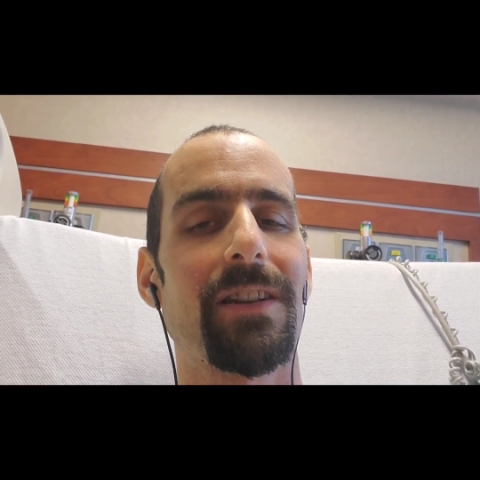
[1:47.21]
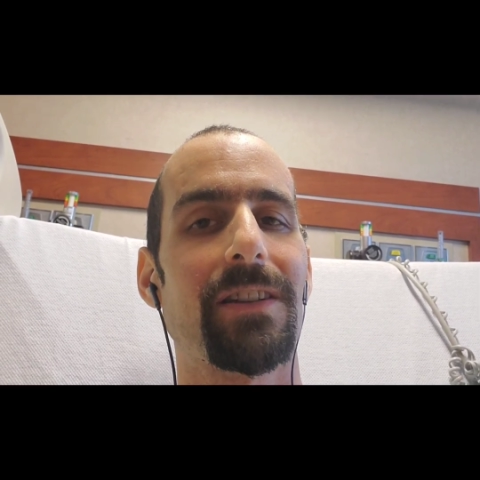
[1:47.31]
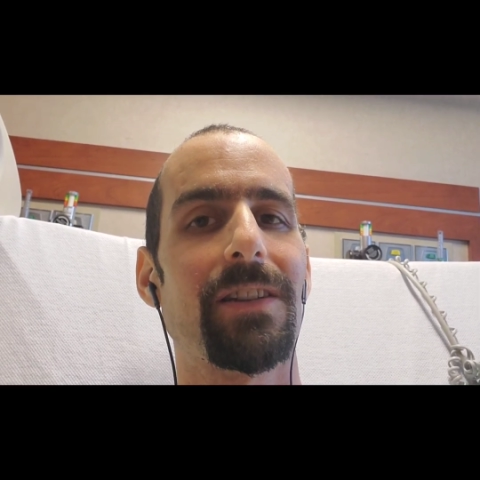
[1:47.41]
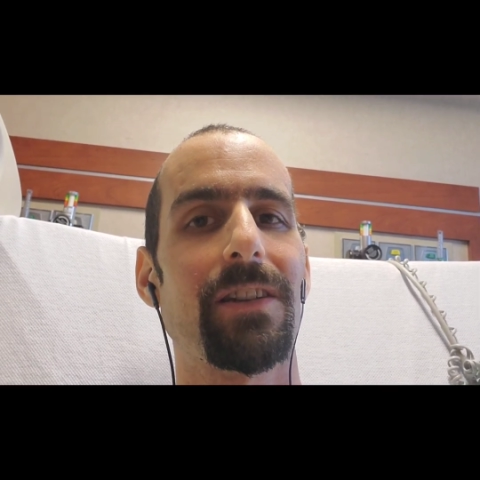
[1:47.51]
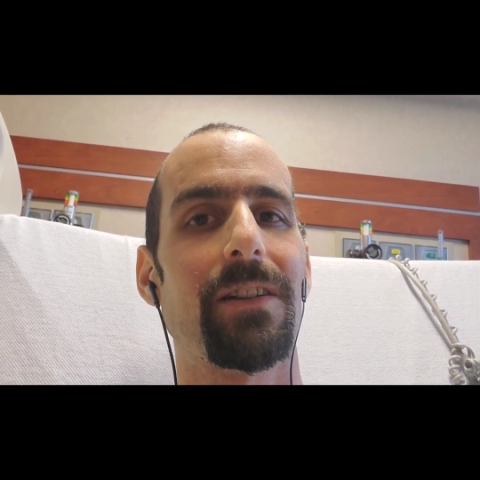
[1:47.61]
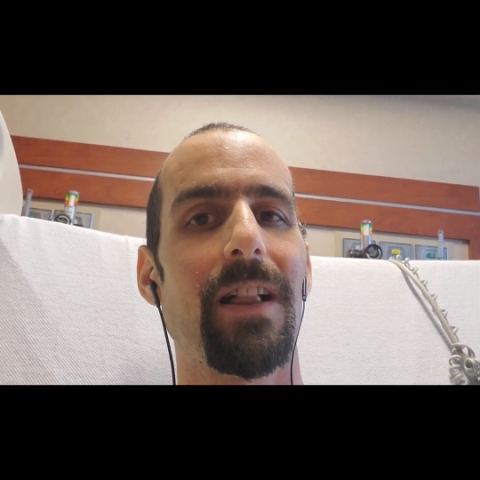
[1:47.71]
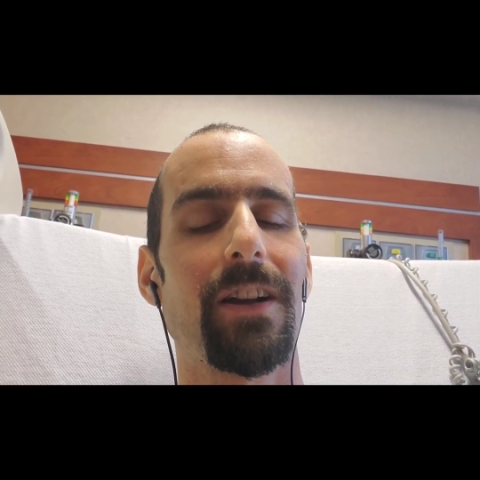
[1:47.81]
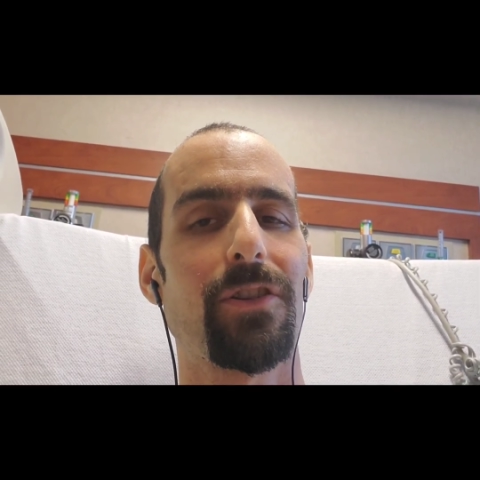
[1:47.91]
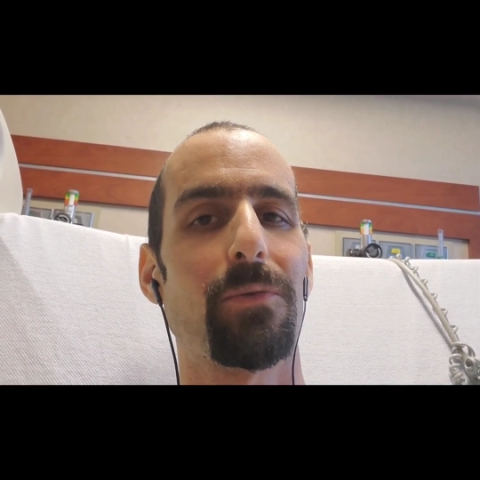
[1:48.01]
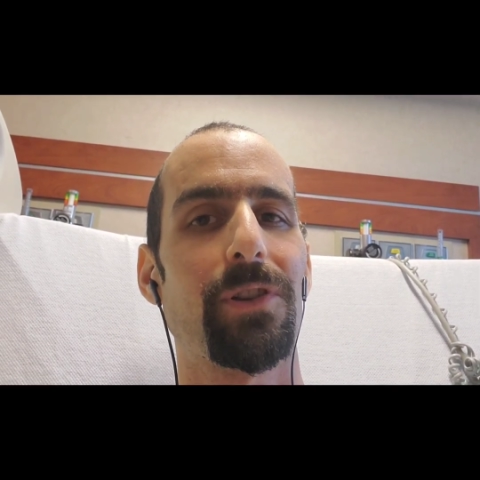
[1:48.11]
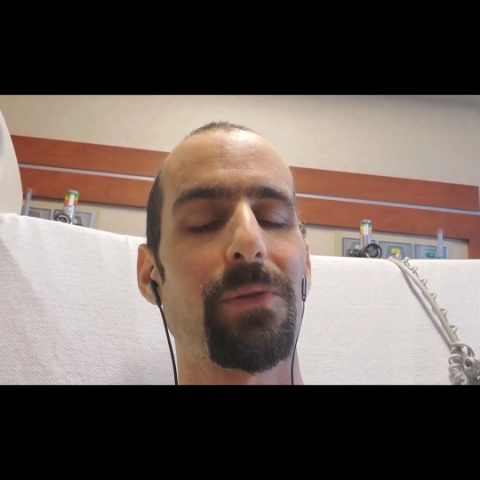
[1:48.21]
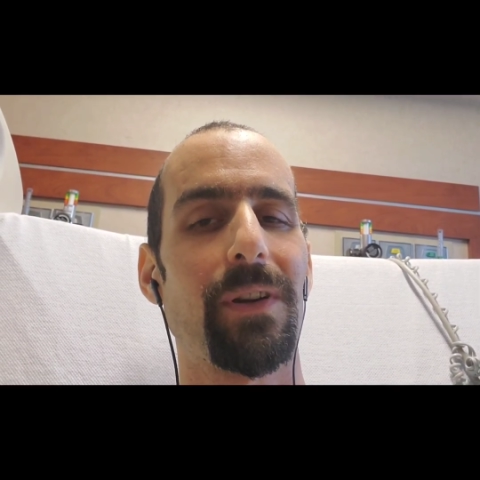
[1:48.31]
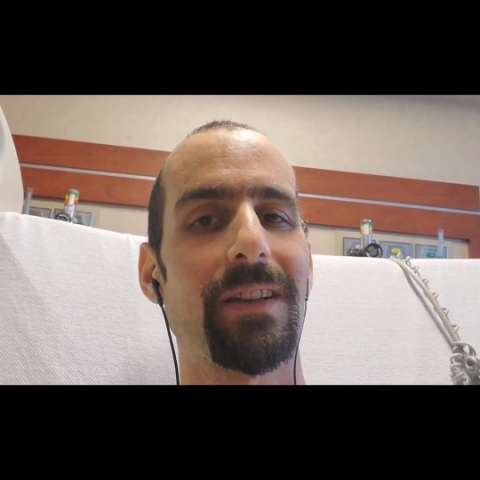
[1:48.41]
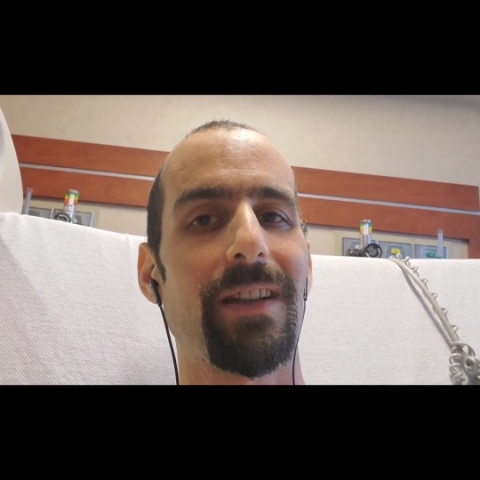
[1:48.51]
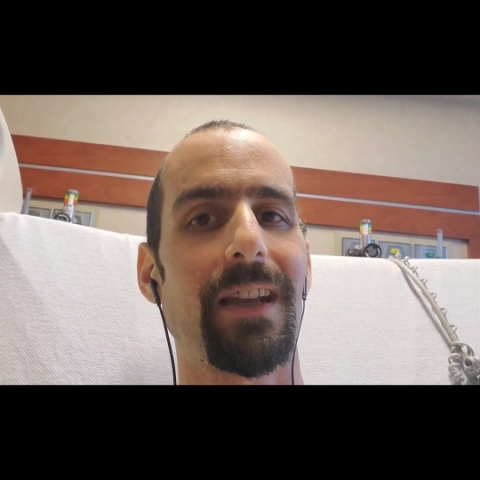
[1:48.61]
until October
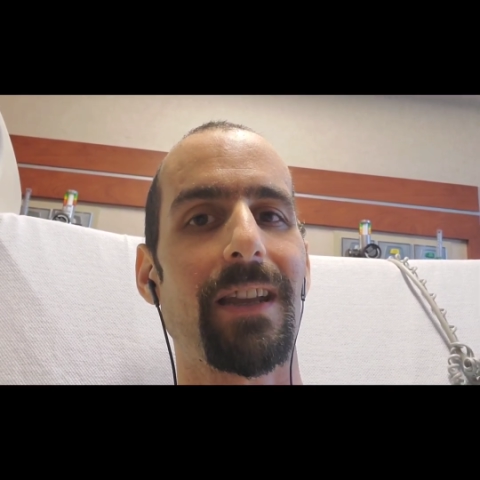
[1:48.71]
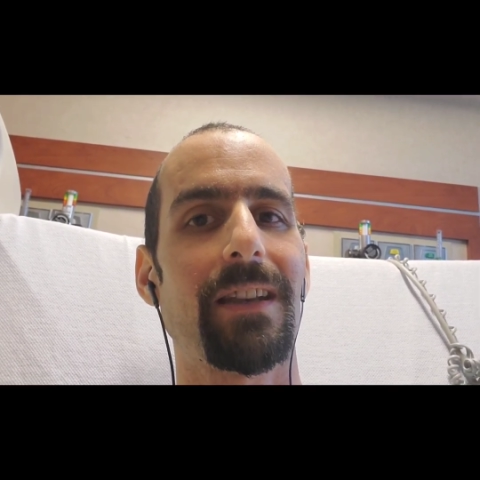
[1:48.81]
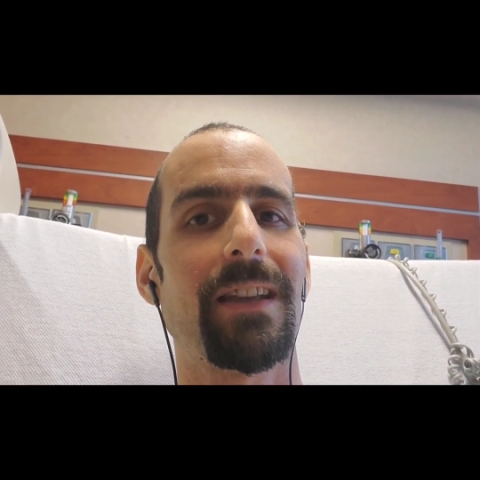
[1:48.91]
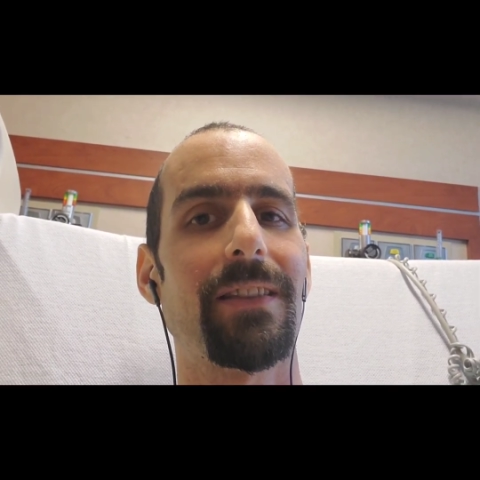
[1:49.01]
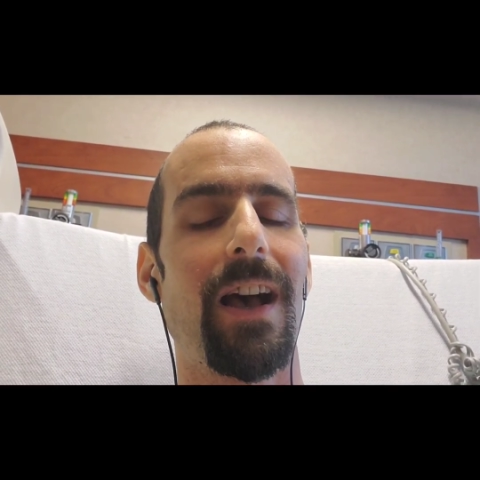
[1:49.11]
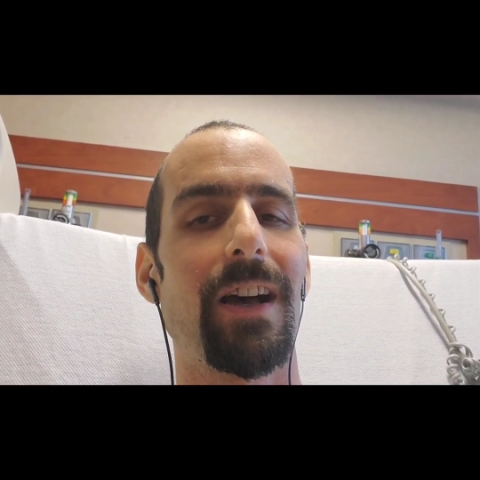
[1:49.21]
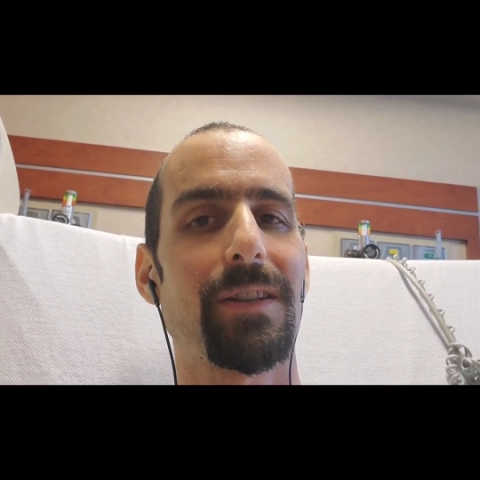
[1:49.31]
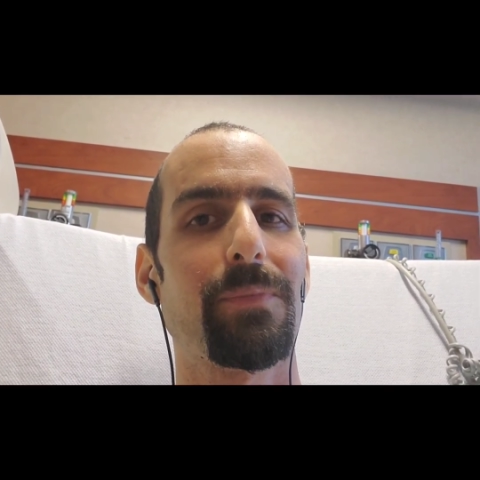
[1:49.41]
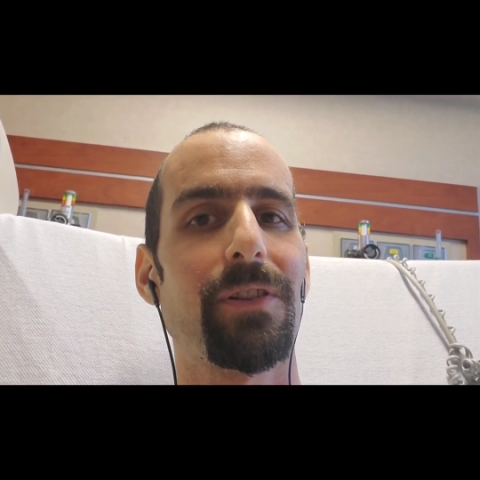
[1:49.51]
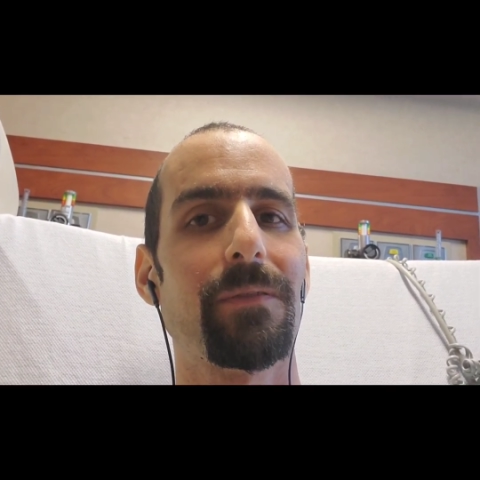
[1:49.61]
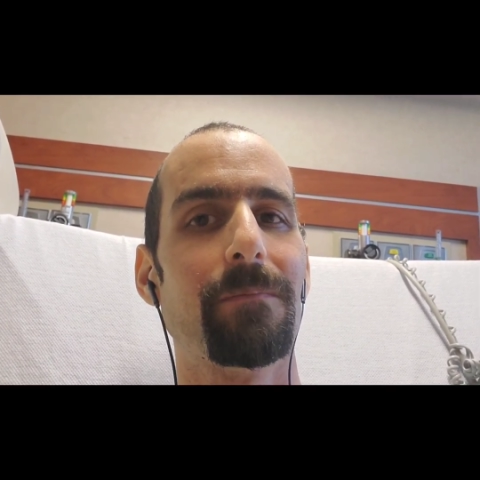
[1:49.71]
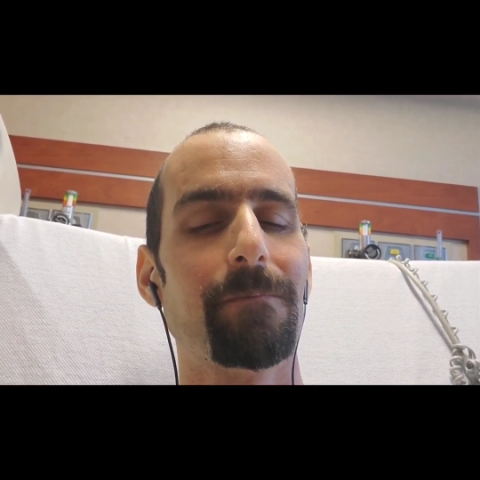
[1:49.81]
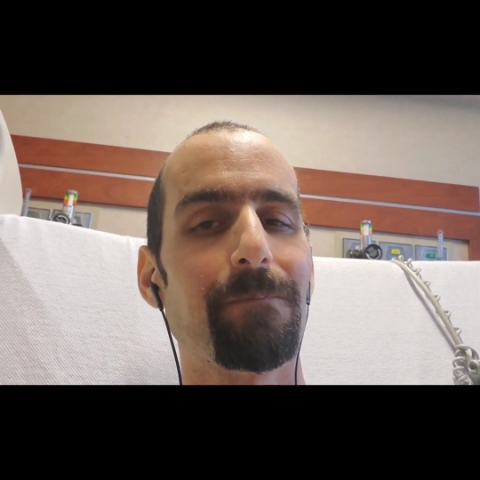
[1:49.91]
22nd in the hospital.